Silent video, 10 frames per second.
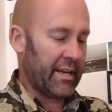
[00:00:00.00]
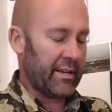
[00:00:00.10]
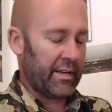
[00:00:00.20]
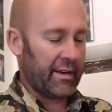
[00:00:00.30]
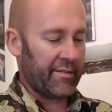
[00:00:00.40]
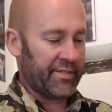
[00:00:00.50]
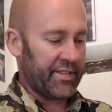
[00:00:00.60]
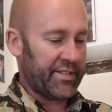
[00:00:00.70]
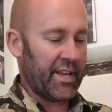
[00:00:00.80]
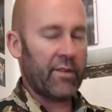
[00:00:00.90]
you have to
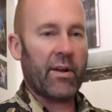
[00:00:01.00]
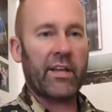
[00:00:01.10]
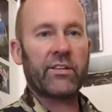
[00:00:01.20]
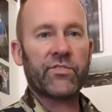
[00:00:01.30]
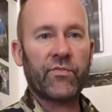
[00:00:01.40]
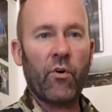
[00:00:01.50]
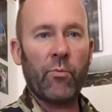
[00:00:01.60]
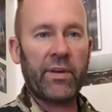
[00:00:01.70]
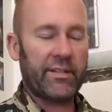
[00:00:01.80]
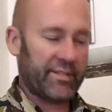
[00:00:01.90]
say, right, there's 4
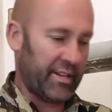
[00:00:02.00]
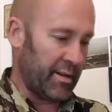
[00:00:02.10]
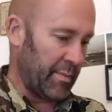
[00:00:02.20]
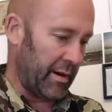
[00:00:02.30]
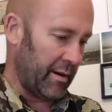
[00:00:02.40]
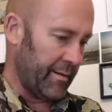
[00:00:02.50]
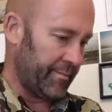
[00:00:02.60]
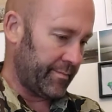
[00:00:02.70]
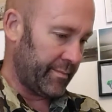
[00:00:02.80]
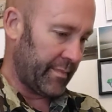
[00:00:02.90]
beats in a bar.
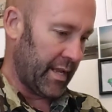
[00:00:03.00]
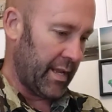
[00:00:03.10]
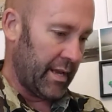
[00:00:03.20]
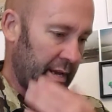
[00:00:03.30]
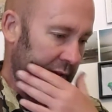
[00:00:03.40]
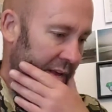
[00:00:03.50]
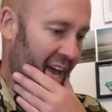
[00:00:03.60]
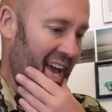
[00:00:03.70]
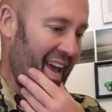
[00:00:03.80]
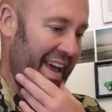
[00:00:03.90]

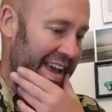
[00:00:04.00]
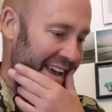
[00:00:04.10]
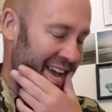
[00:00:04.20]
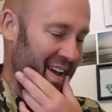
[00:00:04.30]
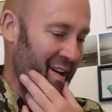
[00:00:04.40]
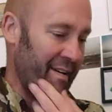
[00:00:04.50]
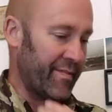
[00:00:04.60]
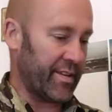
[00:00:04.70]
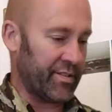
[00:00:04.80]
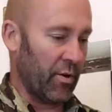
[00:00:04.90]

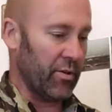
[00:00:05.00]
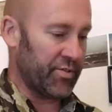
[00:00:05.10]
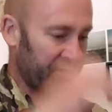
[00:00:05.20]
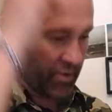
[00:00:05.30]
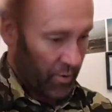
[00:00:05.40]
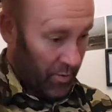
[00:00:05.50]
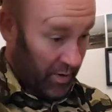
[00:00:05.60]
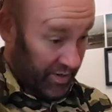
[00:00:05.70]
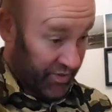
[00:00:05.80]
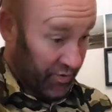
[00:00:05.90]
There's also
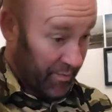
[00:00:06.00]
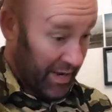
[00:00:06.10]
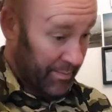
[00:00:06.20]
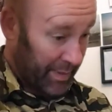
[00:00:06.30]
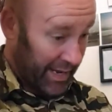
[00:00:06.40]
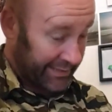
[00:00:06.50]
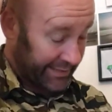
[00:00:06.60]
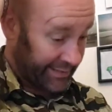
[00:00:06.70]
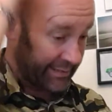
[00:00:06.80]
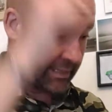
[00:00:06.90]
a strumming
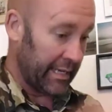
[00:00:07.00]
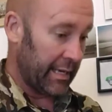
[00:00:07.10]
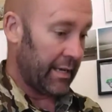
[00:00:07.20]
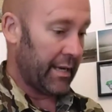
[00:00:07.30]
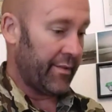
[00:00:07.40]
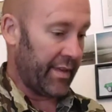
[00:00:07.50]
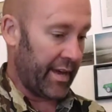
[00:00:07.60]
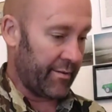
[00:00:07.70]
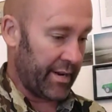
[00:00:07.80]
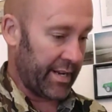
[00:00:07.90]
pattern.
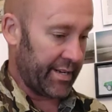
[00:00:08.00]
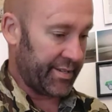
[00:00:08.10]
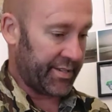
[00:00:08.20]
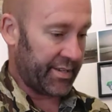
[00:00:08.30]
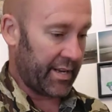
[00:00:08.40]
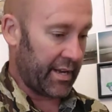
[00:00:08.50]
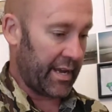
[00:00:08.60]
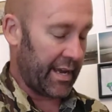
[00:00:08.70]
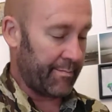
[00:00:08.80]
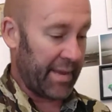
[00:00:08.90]
There is
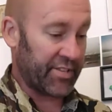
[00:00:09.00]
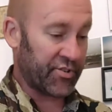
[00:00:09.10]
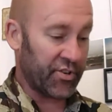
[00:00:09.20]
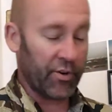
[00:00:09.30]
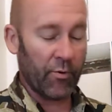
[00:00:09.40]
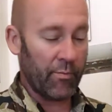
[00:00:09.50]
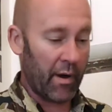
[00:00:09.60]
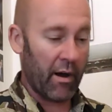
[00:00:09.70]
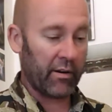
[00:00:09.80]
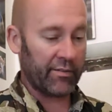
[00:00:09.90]
a metronome
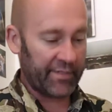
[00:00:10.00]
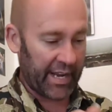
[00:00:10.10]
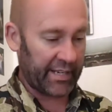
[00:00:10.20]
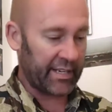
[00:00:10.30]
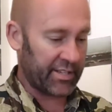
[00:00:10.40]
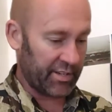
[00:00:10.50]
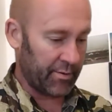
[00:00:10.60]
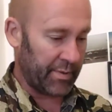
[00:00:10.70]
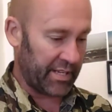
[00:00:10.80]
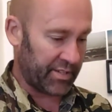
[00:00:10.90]
mark of 92
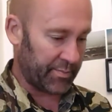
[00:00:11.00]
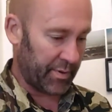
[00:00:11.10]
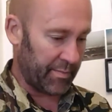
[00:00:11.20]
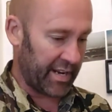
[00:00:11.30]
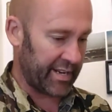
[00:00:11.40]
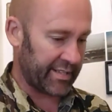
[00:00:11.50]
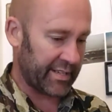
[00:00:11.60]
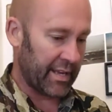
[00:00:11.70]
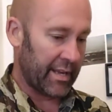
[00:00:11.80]
beats per minute.